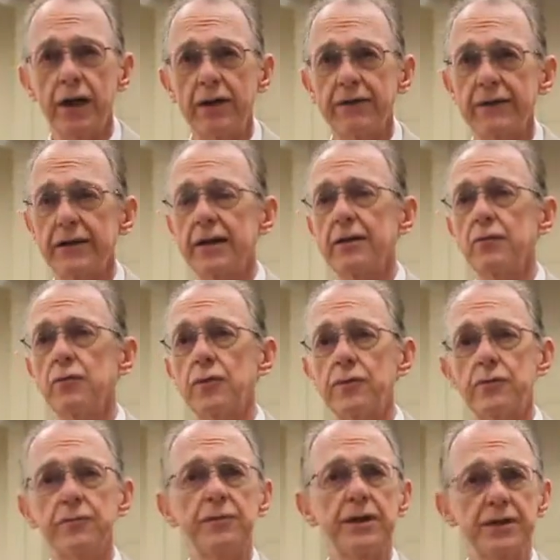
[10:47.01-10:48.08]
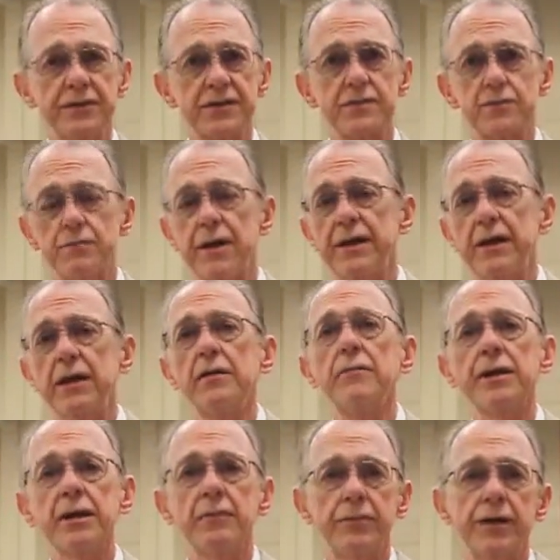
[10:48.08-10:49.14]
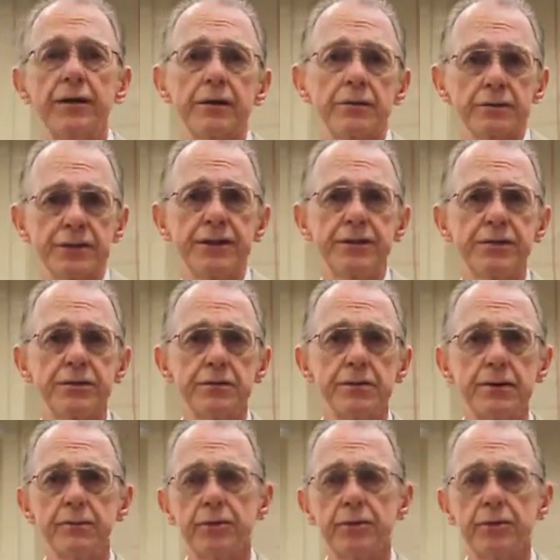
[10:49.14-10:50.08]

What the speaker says: I think it's making me a better teacher in the